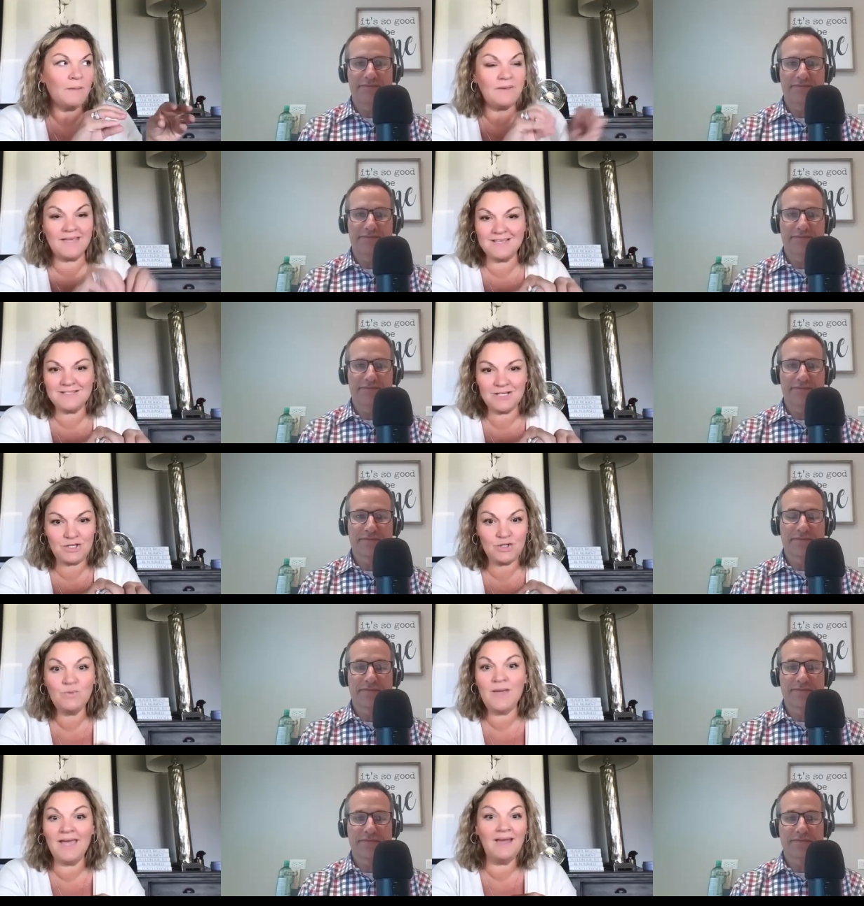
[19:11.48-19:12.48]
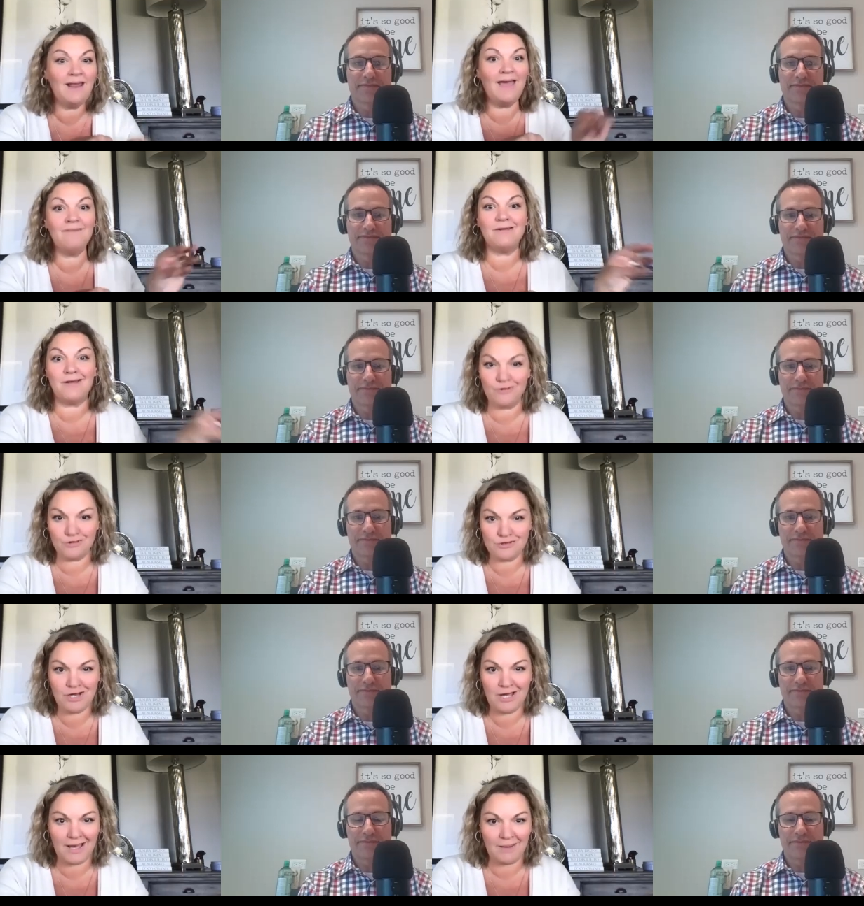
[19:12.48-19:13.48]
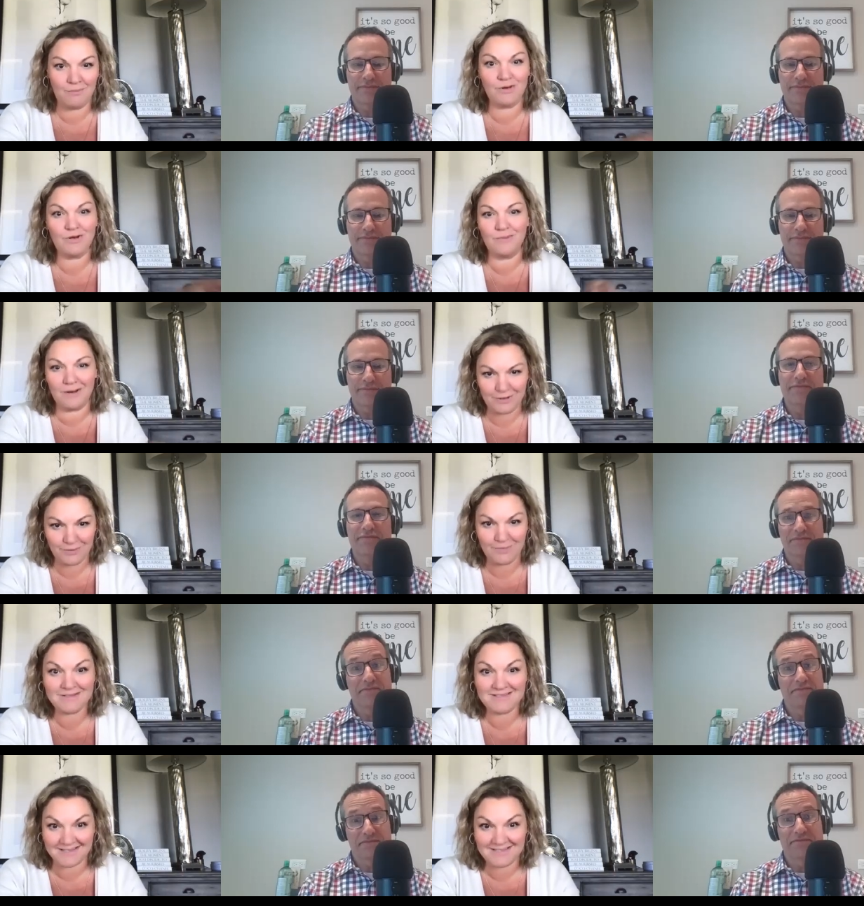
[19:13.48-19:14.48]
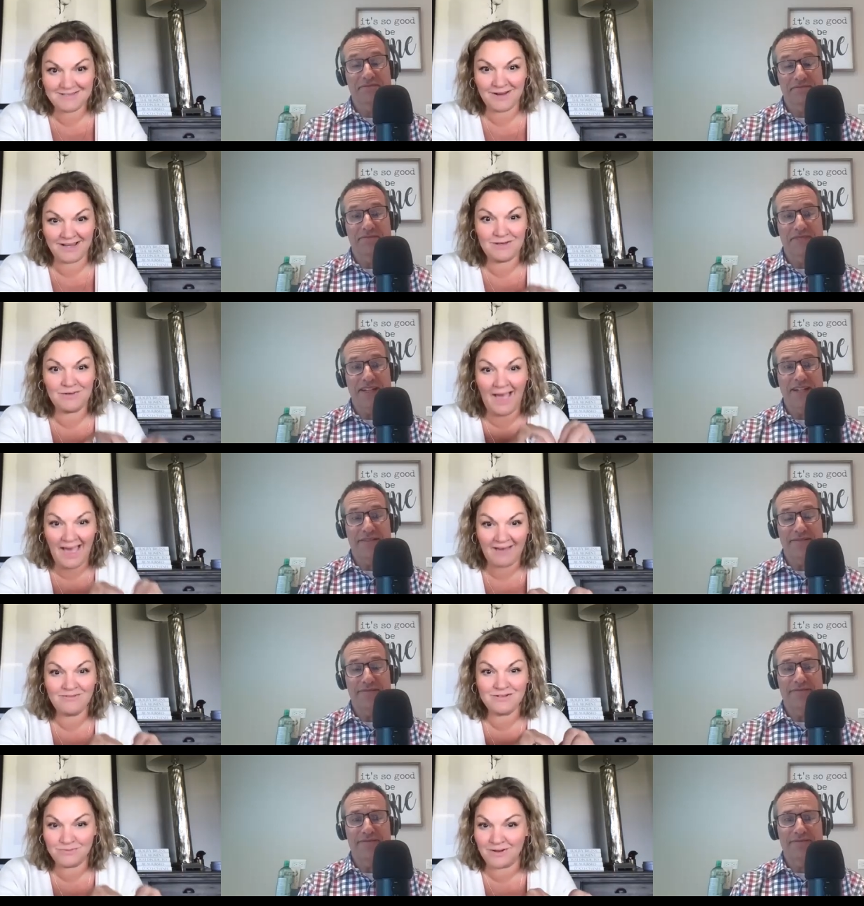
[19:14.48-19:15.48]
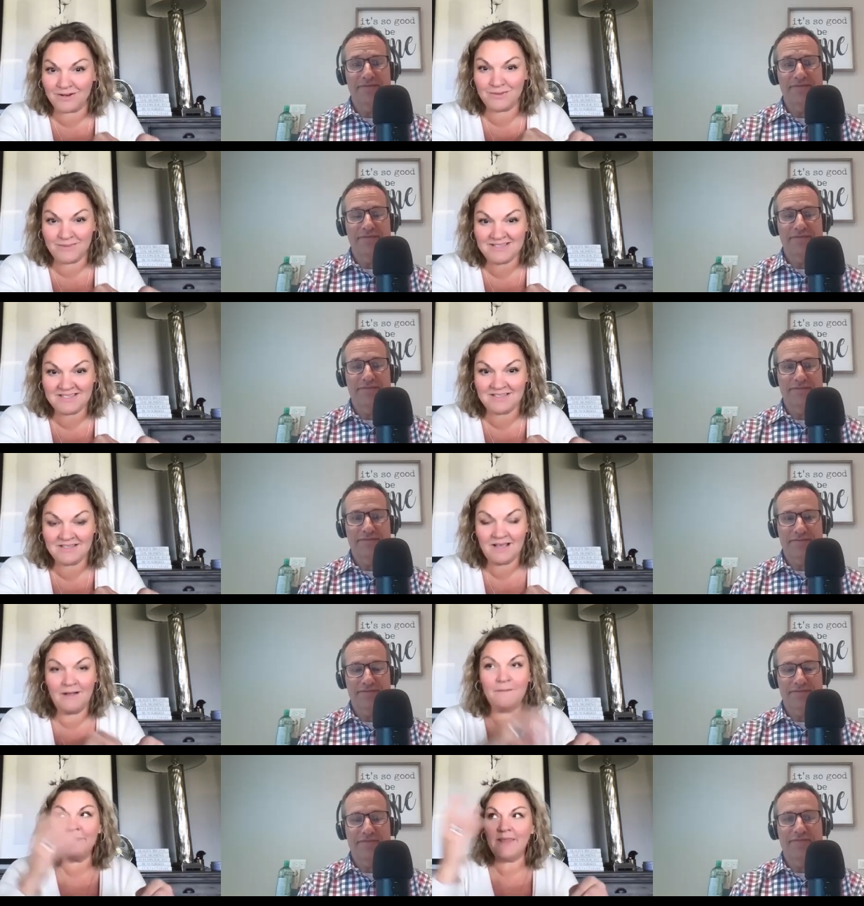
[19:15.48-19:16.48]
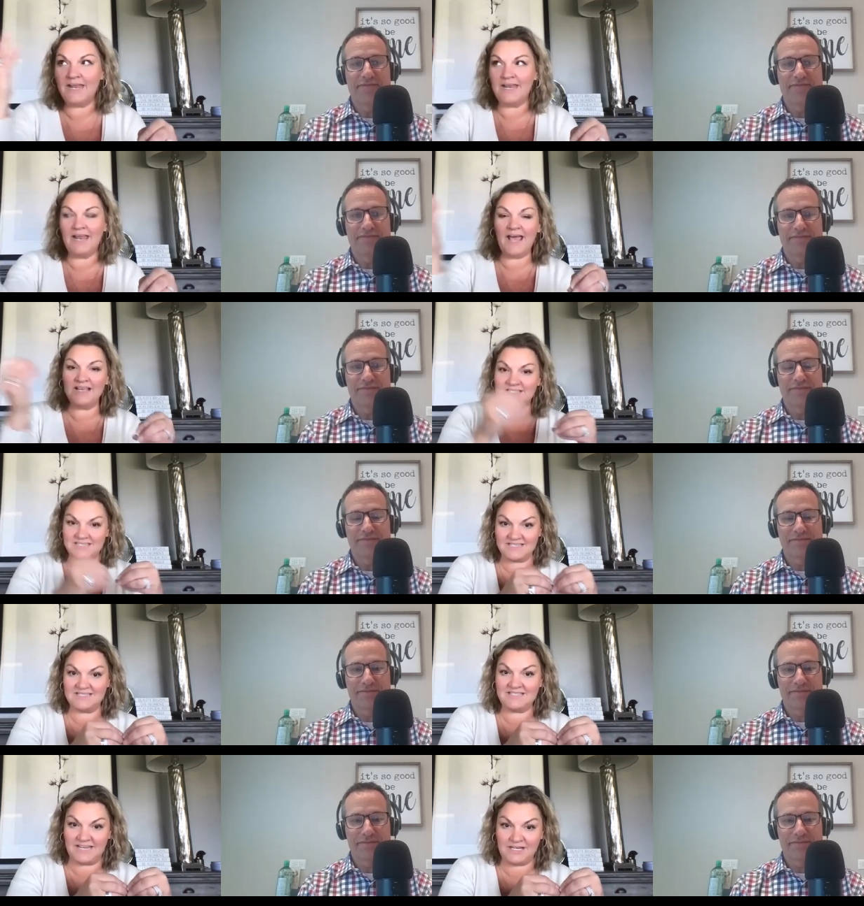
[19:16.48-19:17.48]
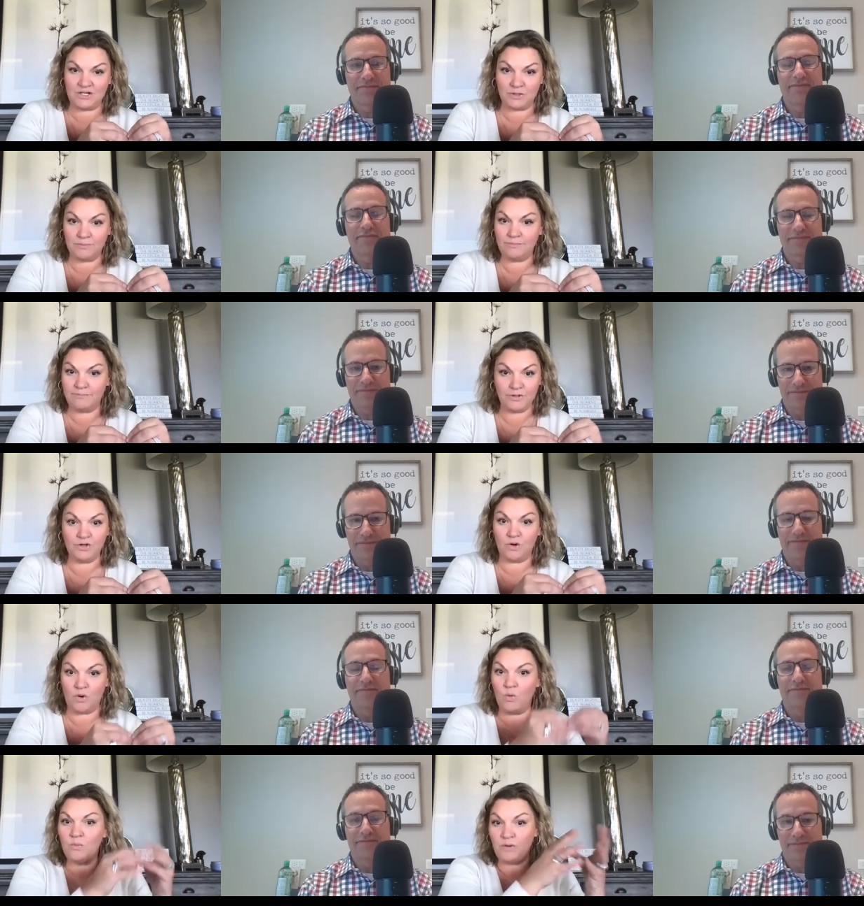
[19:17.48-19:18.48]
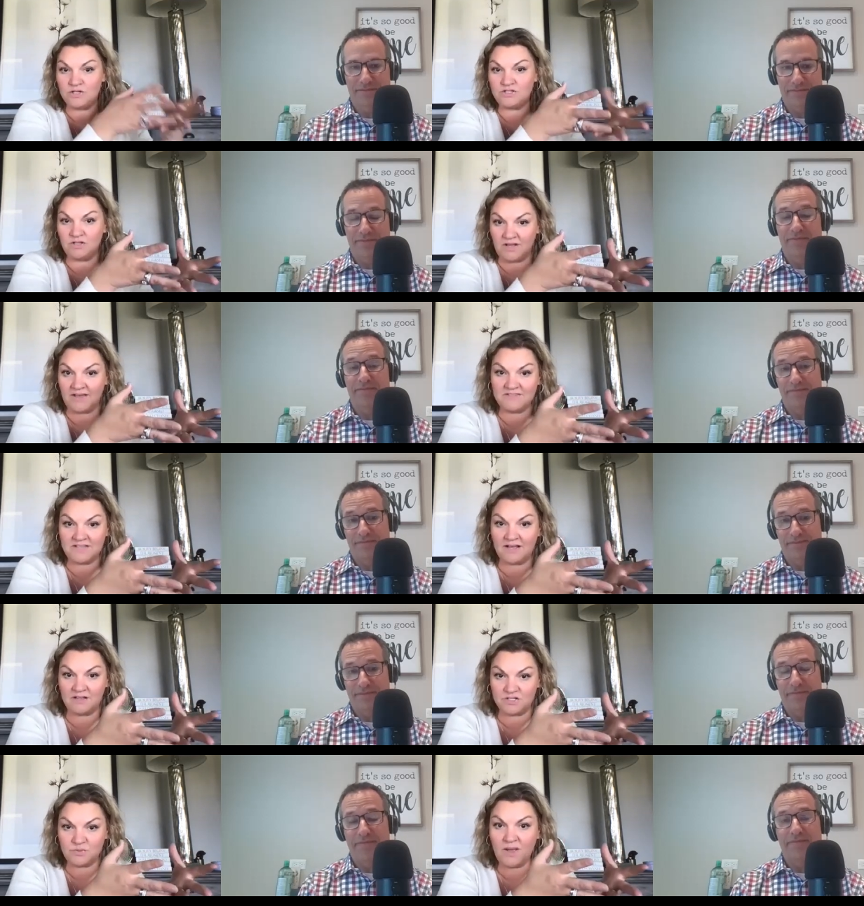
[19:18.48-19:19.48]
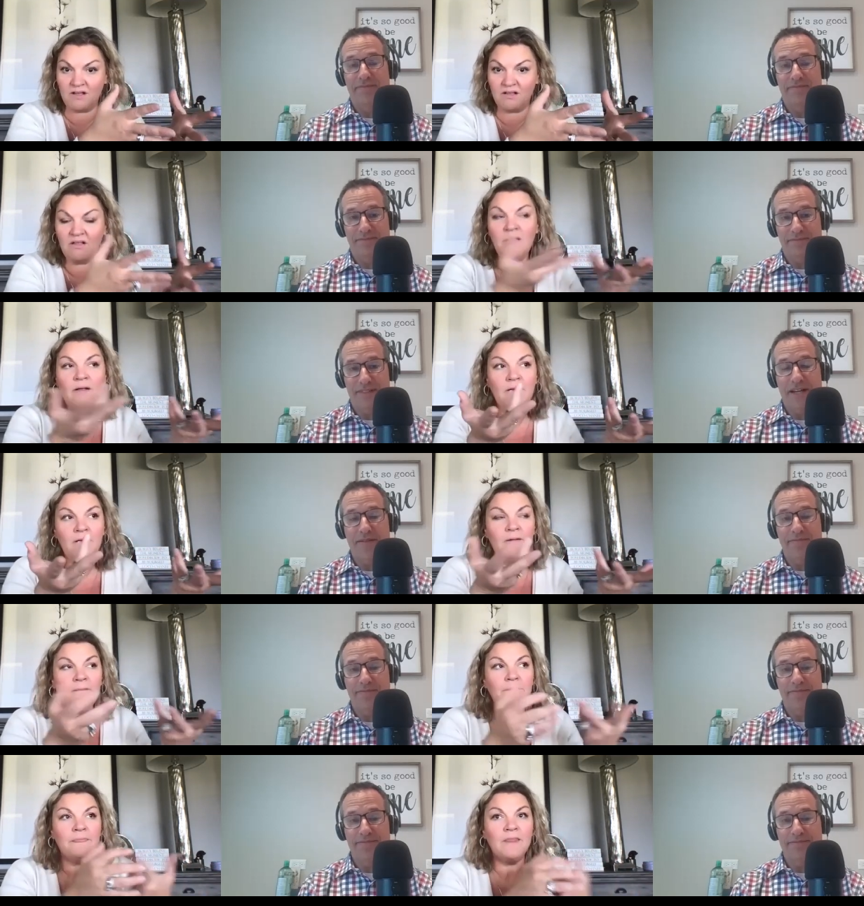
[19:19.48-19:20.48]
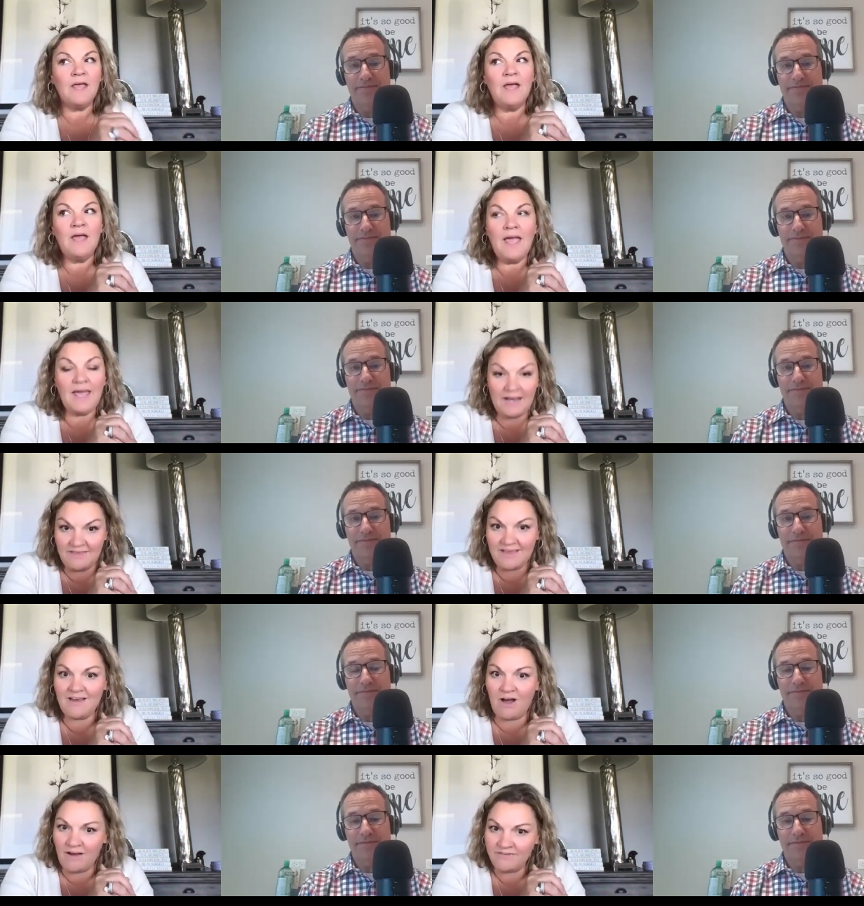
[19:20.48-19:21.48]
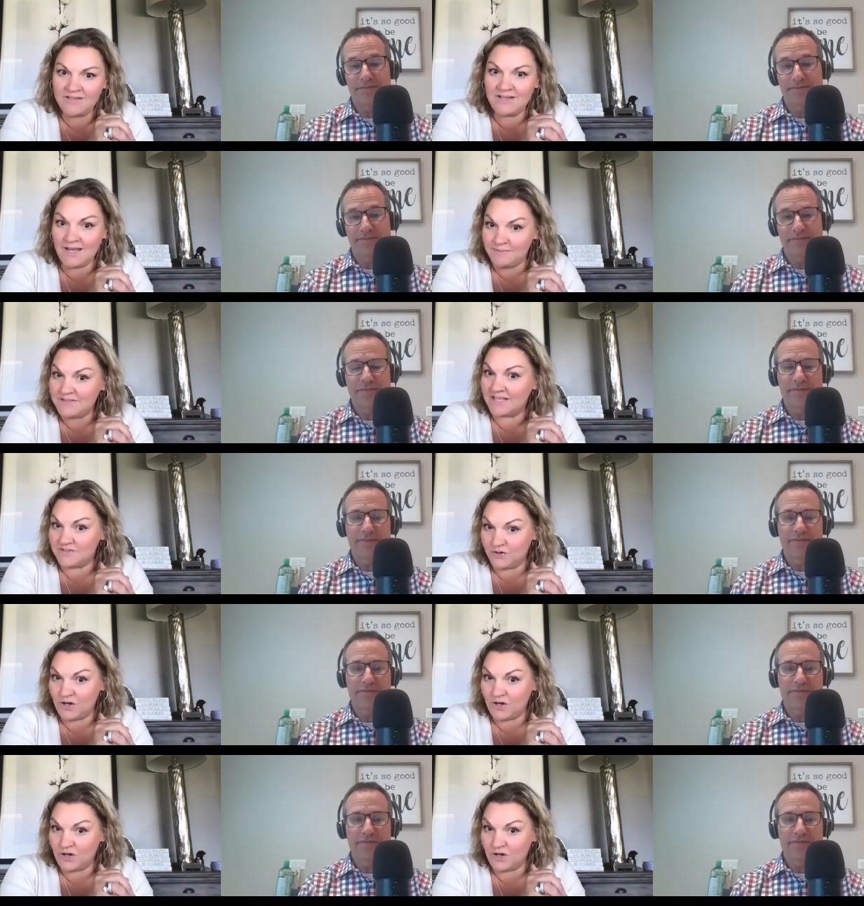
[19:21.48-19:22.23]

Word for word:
Speaker 1: Because you can't have another job when you're running your business, right? You yeah. have to run your business and it has to sustain your your own personal lifestyle as well. Yeah. And I think oftentimes that's